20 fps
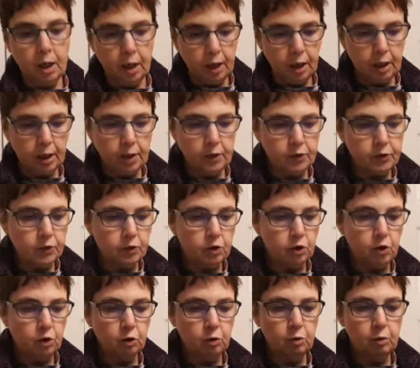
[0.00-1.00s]
is
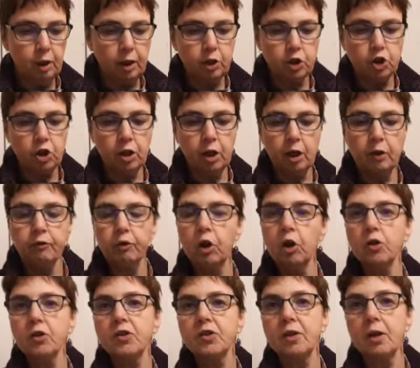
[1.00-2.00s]
to actually overlock
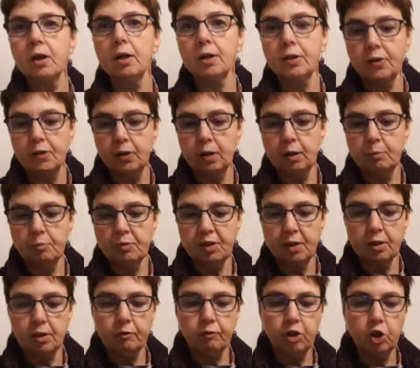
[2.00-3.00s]
the side seams
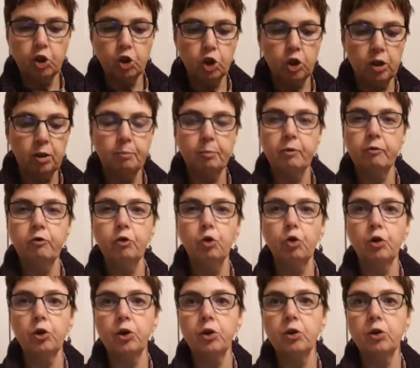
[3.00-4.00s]
individually before
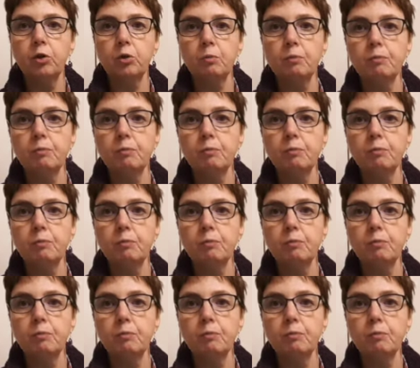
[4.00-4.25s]
you